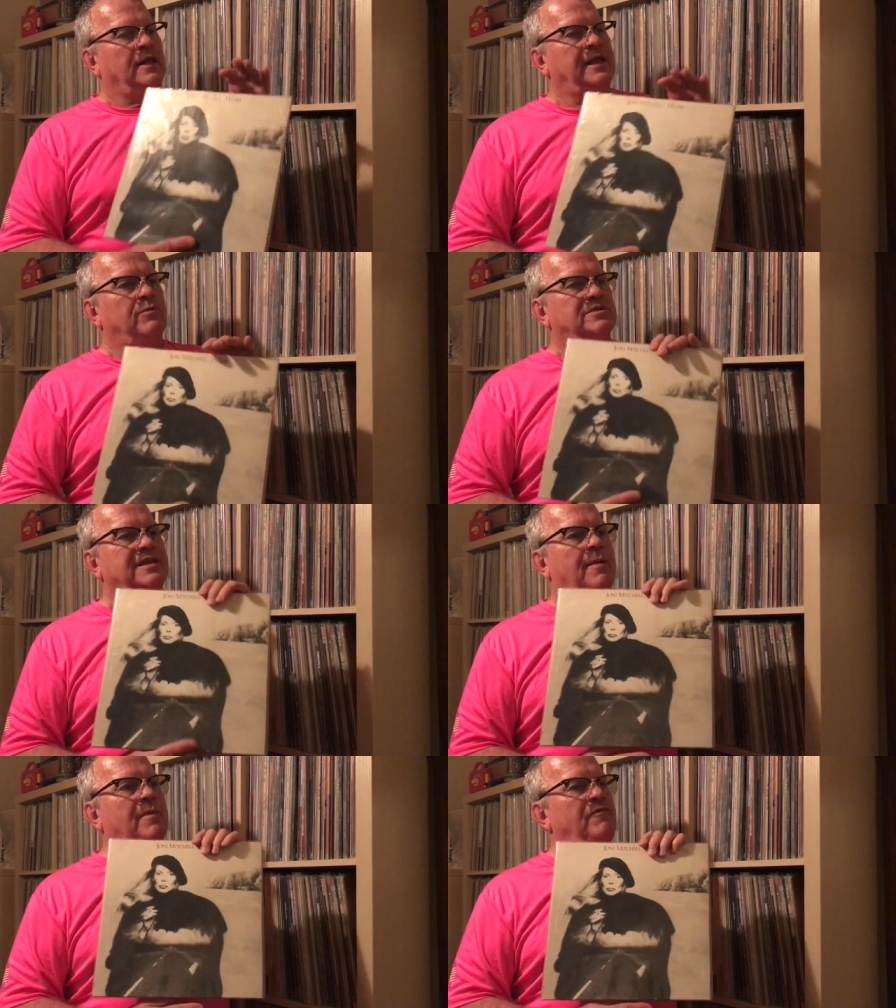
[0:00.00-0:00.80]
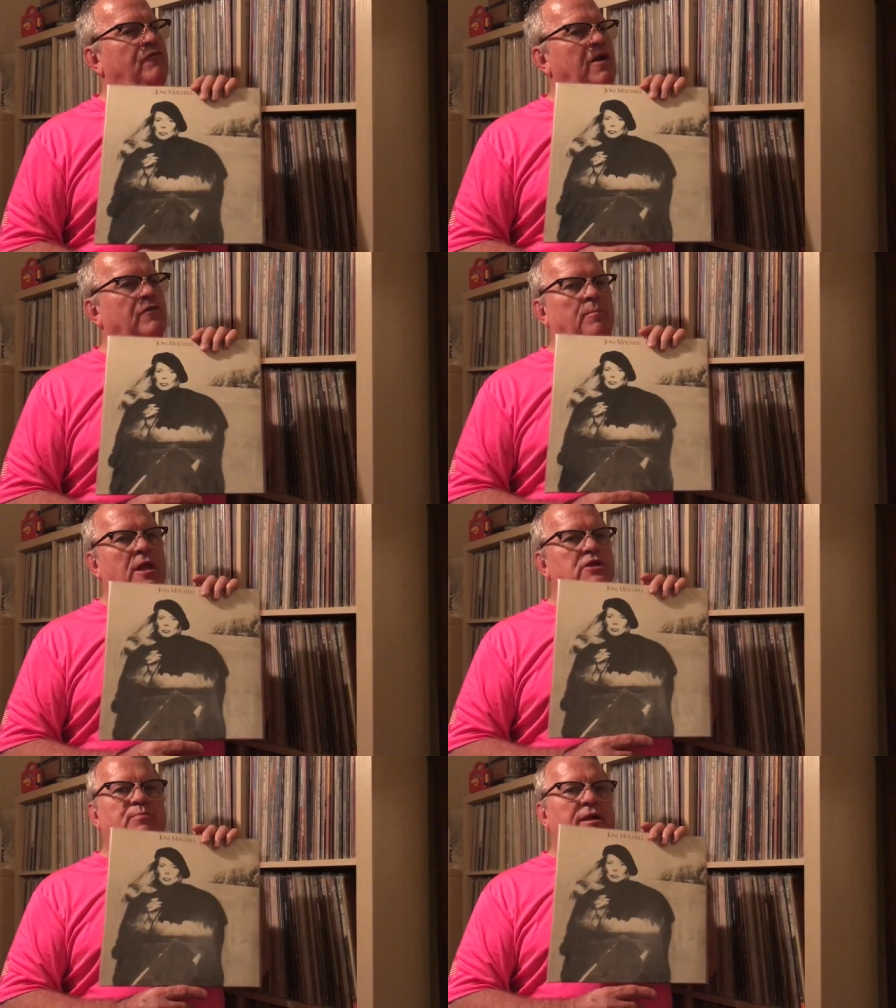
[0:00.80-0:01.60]
He was not my favorite
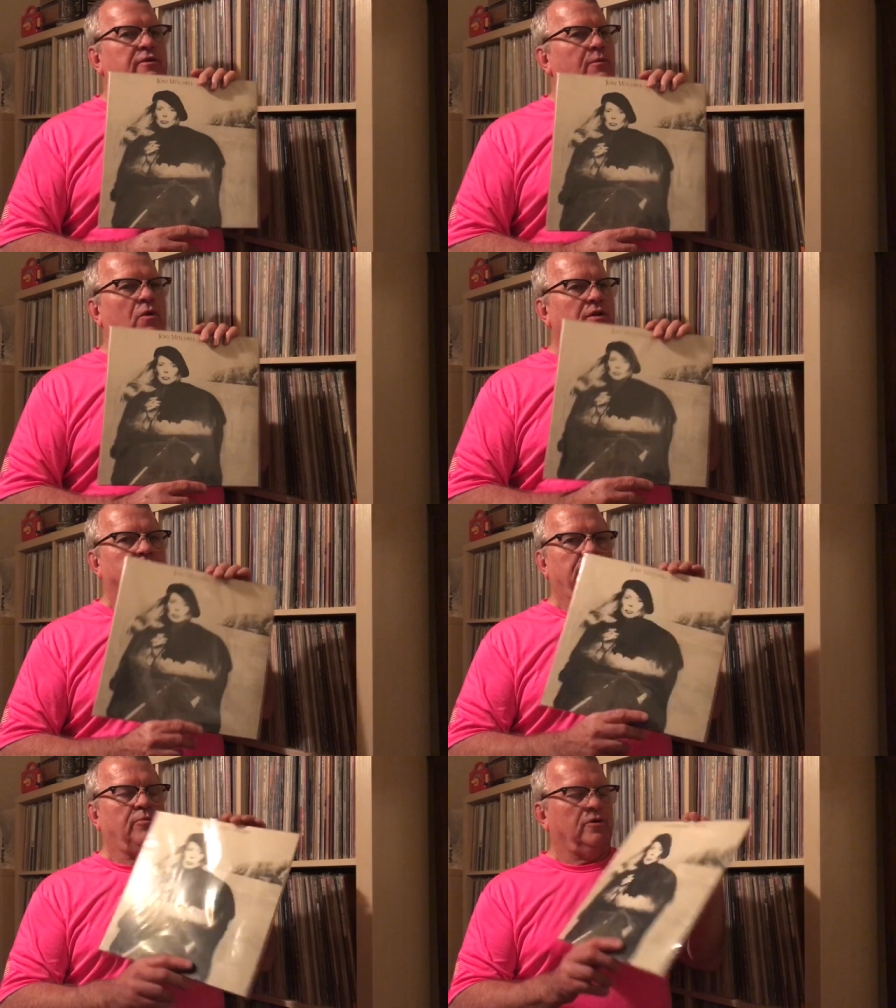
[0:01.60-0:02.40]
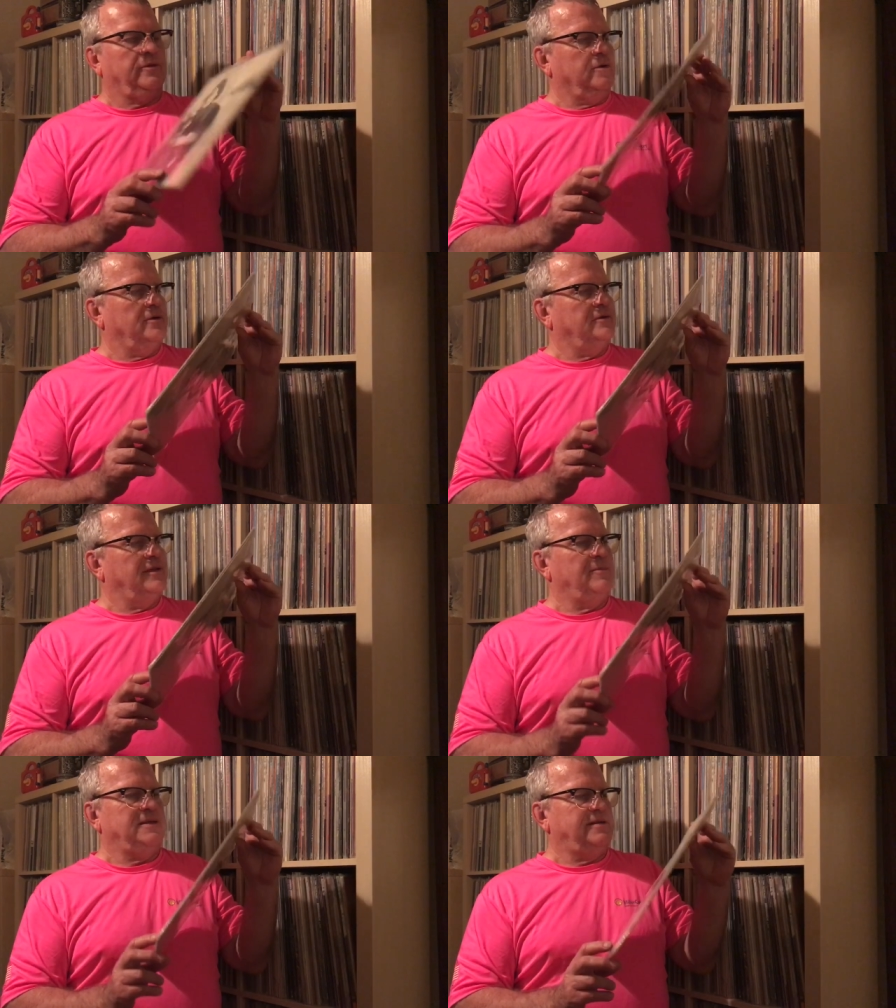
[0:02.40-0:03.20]
bass player in Weather Report, though,
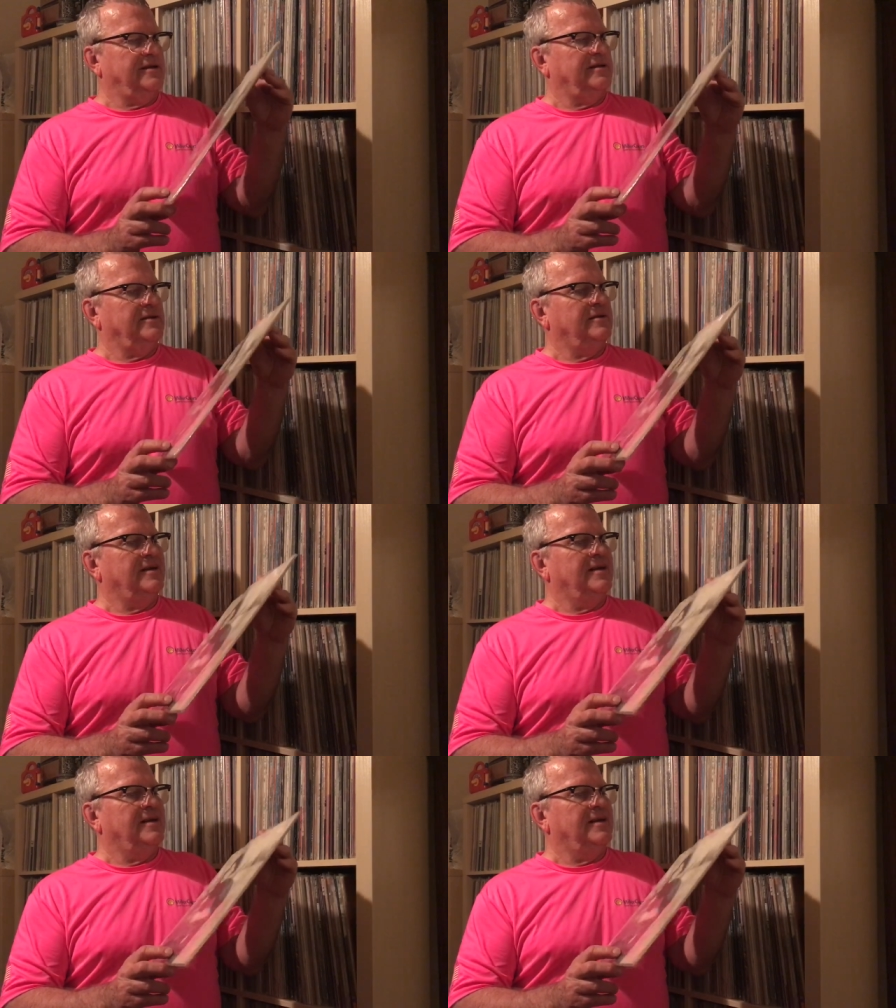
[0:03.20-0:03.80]
let me tell you.